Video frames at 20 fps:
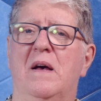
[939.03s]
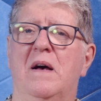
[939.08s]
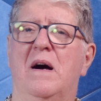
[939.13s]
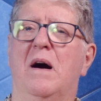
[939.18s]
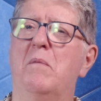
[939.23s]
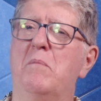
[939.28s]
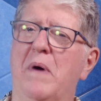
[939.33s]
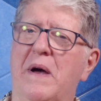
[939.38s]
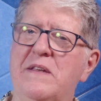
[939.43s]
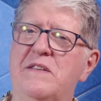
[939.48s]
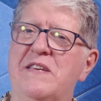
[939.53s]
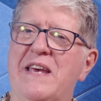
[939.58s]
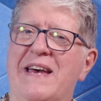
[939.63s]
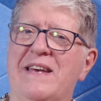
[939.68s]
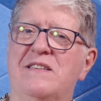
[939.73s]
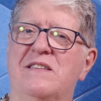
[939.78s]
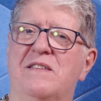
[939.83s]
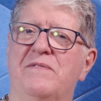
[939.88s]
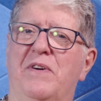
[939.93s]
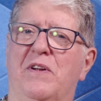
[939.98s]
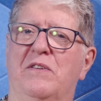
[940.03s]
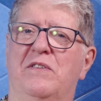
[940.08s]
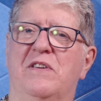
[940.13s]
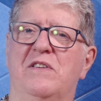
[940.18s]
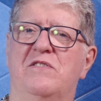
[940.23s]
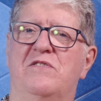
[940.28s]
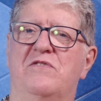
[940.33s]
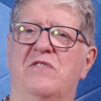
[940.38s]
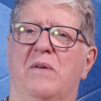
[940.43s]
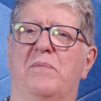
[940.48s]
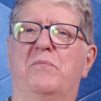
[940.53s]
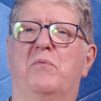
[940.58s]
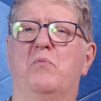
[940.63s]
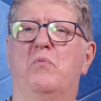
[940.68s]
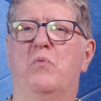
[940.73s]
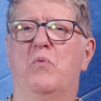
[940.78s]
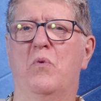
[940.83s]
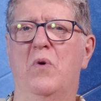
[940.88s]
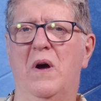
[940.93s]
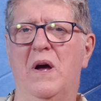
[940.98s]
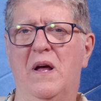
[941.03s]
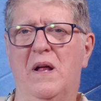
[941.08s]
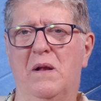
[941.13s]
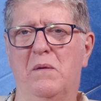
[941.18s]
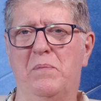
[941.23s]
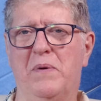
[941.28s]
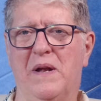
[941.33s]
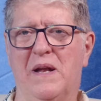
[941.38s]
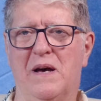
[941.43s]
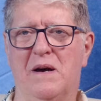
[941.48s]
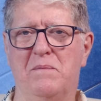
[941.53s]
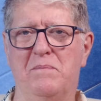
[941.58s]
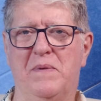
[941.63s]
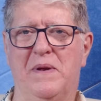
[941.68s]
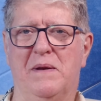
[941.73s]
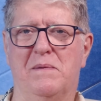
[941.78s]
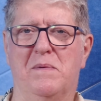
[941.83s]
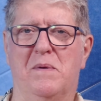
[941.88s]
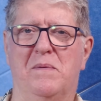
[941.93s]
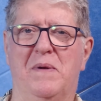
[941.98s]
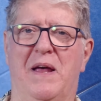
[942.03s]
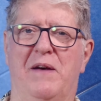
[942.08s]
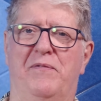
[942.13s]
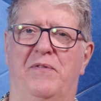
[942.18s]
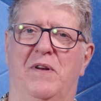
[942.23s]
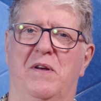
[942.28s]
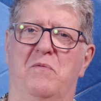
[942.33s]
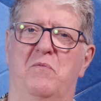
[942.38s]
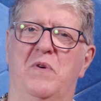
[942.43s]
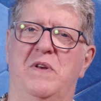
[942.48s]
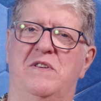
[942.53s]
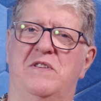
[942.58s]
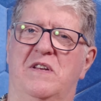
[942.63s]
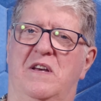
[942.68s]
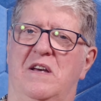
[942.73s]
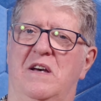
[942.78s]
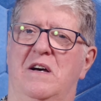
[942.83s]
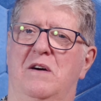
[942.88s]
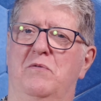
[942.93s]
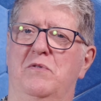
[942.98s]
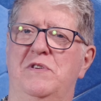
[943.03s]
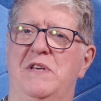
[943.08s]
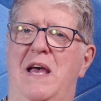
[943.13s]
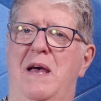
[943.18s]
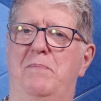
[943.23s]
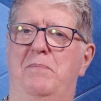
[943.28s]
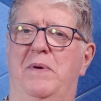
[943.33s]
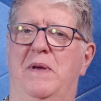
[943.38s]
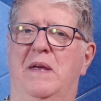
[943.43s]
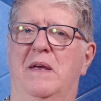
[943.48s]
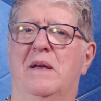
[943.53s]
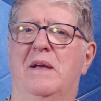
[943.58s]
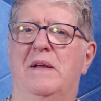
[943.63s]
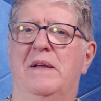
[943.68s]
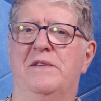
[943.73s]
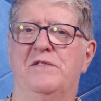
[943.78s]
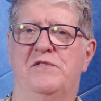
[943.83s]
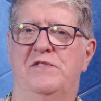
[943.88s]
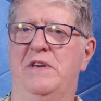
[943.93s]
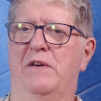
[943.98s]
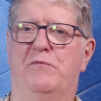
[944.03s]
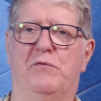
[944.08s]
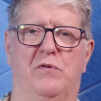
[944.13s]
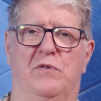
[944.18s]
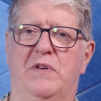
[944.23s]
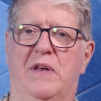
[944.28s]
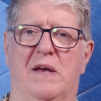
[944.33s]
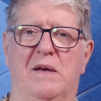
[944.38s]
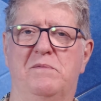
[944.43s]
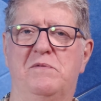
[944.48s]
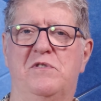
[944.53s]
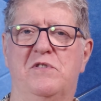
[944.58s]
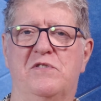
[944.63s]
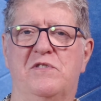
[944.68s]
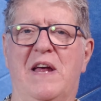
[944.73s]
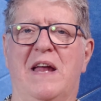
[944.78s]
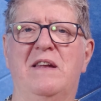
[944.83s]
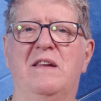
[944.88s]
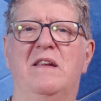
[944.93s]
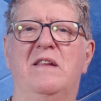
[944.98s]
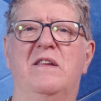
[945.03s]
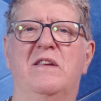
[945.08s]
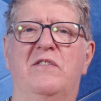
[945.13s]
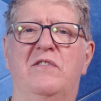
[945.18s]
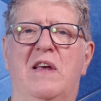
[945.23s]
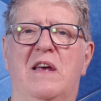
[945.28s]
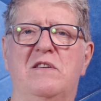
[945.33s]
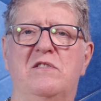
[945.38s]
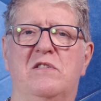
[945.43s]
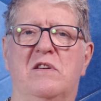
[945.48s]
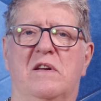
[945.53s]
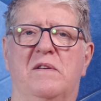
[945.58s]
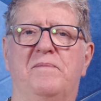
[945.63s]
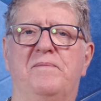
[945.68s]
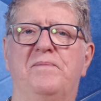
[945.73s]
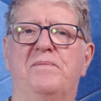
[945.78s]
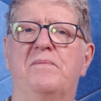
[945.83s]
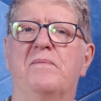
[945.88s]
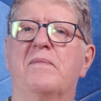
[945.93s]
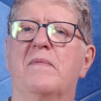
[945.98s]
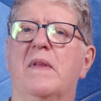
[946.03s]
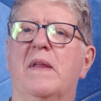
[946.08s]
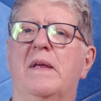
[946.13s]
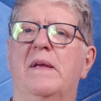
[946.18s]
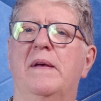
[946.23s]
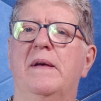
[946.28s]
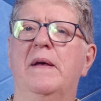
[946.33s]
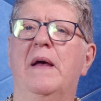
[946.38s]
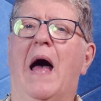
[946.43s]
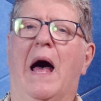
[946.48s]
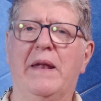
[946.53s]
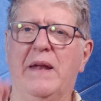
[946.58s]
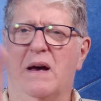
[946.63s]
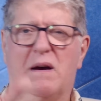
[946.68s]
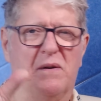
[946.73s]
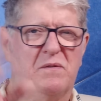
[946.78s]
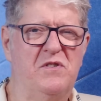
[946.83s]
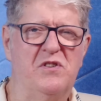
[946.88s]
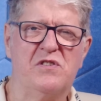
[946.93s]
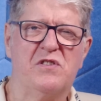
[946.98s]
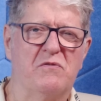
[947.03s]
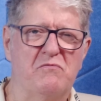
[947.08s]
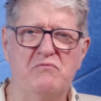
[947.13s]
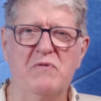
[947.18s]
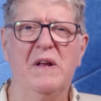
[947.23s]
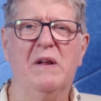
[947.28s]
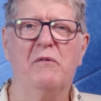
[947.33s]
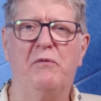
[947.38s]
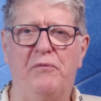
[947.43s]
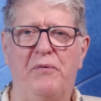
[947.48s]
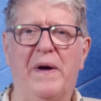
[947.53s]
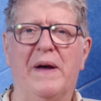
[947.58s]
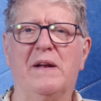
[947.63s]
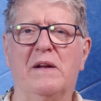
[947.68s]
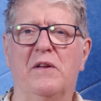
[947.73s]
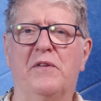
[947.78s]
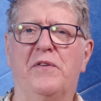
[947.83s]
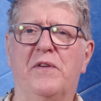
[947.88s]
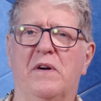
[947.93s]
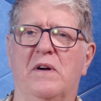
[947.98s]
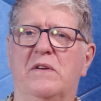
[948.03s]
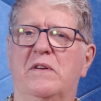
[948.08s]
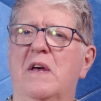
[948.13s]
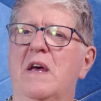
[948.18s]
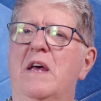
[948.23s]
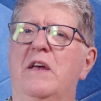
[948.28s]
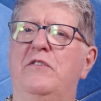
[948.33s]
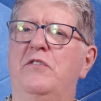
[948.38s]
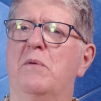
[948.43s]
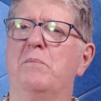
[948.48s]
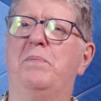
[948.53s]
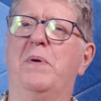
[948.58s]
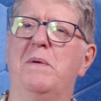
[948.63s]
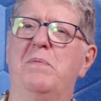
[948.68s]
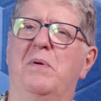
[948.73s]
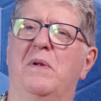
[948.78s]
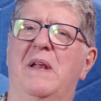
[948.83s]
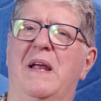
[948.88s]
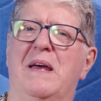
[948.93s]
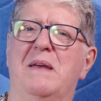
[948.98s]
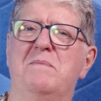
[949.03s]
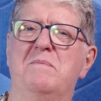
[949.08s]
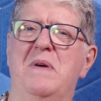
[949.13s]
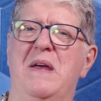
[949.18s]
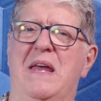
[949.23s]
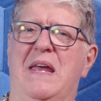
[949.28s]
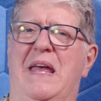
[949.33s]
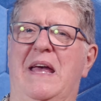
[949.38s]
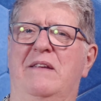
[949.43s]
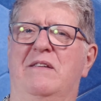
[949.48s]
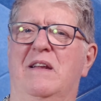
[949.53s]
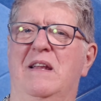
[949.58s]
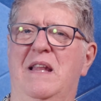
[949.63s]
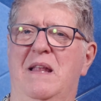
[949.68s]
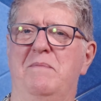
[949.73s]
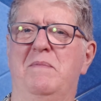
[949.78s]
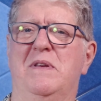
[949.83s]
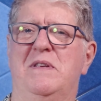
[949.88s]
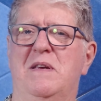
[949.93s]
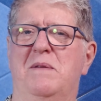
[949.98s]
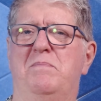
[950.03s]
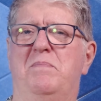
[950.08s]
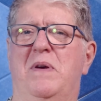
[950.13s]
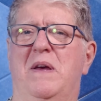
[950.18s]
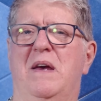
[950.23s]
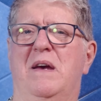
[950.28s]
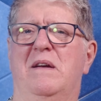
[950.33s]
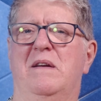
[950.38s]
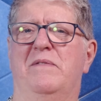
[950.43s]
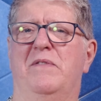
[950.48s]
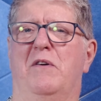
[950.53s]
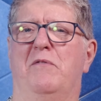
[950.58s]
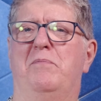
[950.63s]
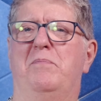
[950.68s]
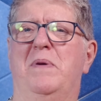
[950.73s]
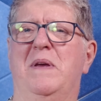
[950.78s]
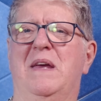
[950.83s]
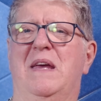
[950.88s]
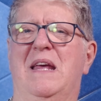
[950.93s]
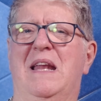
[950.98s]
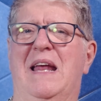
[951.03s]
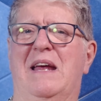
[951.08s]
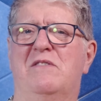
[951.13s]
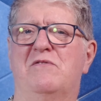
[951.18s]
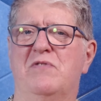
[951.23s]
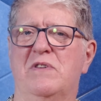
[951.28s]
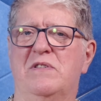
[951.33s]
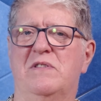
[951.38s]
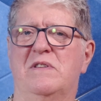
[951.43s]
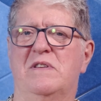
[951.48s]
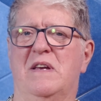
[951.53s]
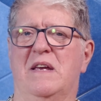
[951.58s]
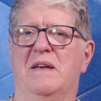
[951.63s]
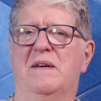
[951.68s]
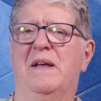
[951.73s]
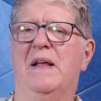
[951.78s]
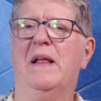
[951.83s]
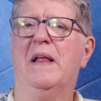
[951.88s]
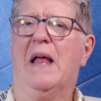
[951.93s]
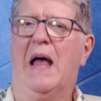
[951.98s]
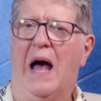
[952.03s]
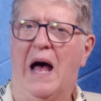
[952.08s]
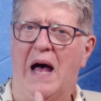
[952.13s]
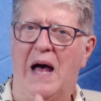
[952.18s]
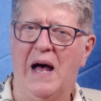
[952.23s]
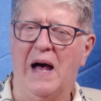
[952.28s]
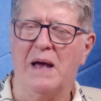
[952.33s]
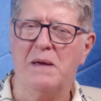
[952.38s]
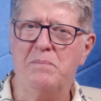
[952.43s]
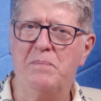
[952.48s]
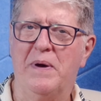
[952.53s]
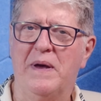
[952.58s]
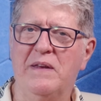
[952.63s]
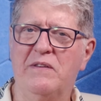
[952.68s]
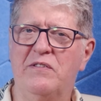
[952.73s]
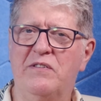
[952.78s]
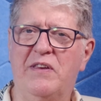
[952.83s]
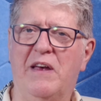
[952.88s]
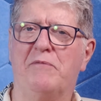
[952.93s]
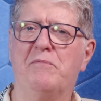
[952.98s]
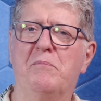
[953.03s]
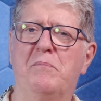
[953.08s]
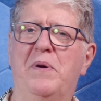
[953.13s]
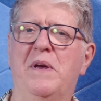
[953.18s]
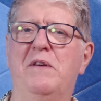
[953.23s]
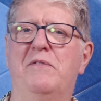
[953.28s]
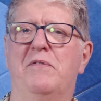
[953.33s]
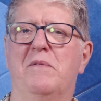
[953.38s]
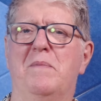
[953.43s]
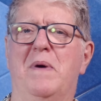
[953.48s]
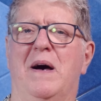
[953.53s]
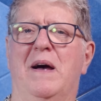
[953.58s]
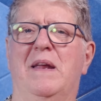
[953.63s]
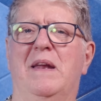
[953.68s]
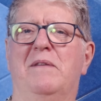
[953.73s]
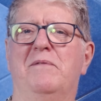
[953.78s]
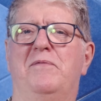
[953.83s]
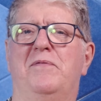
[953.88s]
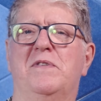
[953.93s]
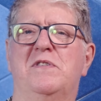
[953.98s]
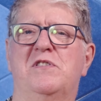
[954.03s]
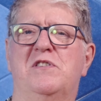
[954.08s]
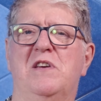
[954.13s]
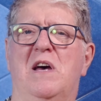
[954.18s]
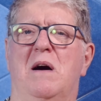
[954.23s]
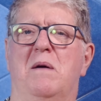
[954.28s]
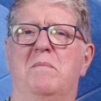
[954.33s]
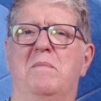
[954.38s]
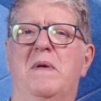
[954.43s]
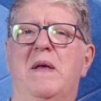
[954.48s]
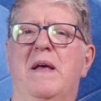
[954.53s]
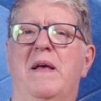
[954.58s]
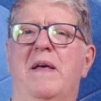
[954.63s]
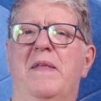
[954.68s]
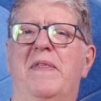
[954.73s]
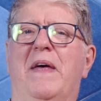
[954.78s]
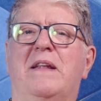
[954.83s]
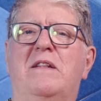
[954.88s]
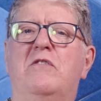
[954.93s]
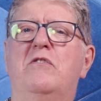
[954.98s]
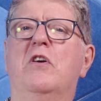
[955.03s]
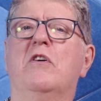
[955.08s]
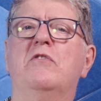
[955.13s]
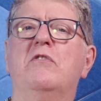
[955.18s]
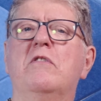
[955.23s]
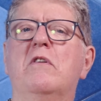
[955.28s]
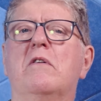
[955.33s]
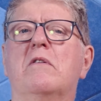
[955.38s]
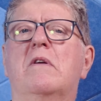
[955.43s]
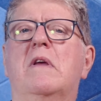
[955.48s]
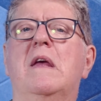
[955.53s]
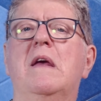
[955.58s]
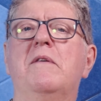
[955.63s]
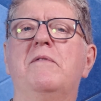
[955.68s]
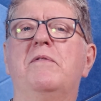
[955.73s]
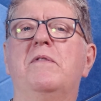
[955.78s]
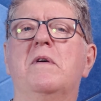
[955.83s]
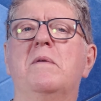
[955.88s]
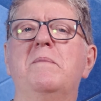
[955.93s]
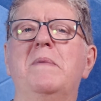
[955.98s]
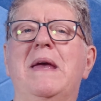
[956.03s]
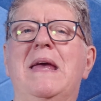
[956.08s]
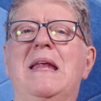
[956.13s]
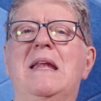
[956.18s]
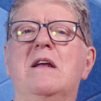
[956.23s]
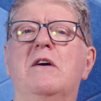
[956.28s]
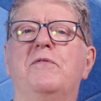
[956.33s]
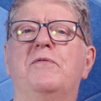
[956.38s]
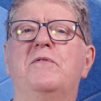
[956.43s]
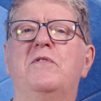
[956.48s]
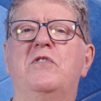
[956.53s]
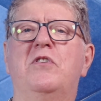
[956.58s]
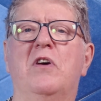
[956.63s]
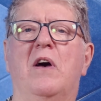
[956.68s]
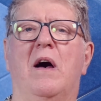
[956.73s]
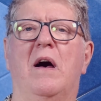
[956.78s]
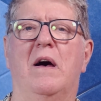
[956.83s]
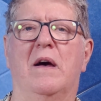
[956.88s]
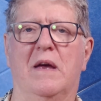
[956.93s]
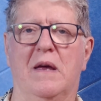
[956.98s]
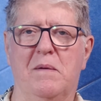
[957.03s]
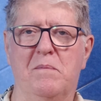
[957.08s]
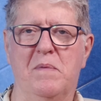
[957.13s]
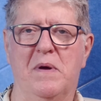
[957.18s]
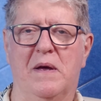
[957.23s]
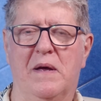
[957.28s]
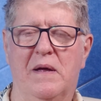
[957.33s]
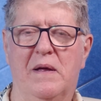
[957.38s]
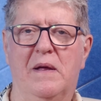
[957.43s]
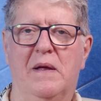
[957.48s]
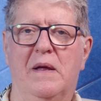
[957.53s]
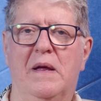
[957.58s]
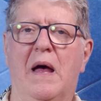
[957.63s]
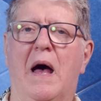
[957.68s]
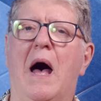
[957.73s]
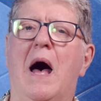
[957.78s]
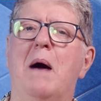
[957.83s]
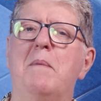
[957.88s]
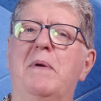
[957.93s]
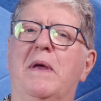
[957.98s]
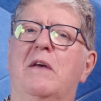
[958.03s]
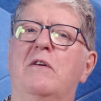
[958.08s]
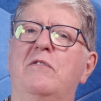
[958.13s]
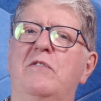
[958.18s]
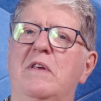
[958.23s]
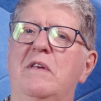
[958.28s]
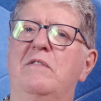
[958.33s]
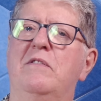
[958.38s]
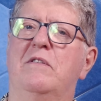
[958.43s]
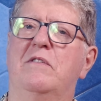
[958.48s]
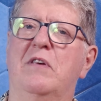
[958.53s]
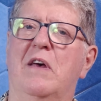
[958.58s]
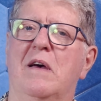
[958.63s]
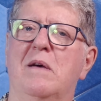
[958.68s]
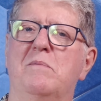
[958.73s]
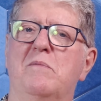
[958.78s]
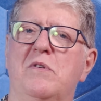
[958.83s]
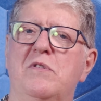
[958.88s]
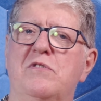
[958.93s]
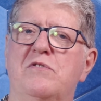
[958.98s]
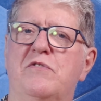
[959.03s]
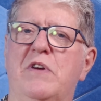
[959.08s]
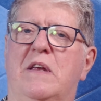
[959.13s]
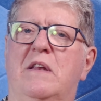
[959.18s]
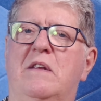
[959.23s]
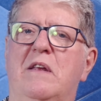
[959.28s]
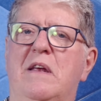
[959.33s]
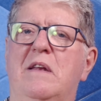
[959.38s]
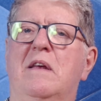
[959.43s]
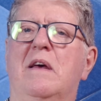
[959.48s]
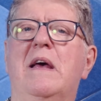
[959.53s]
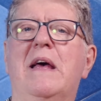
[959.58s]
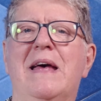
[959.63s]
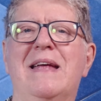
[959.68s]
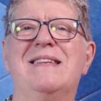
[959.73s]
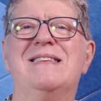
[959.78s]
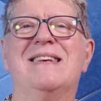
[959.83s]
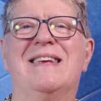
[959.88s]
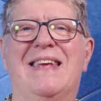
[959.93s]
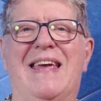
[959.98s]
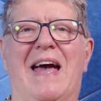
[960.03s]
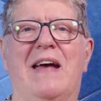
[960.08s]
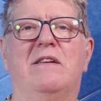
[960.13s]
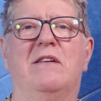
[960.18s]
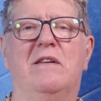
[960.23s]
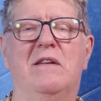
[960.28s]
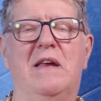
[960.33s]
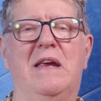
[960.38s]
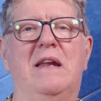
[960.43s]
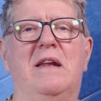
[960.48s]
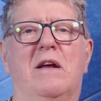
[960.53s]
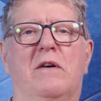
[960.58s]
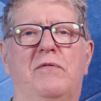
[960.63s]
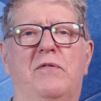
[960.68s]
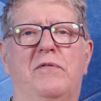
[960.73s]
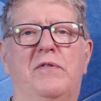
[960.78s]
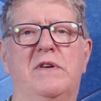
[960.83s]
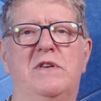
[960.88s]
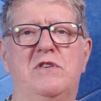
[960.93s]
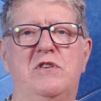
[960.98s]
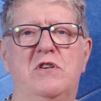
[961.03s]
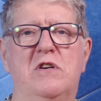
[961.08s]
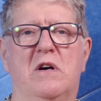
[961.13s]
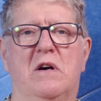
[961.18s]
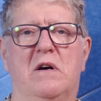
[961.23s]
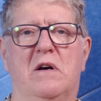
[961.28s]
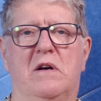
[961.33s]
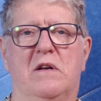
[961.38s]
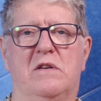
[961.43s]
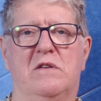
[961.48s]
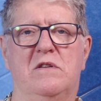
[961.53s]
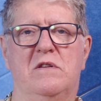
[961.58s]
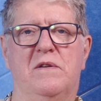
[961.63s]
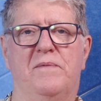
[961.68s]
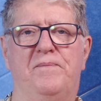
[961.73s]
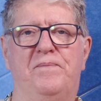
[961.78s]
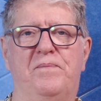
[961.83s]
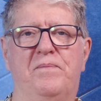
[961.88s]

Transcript: On my test, the voltage dropped well below a minimum level at which the car was happy. Several times just ended the session. And now, just a real final thought. Some people like me get a limited period of off-peak electricity. Uh, I pay seven p for mine, and for some, that does not give them enough time, uh, because these are time-restricted, to get enough of a charge.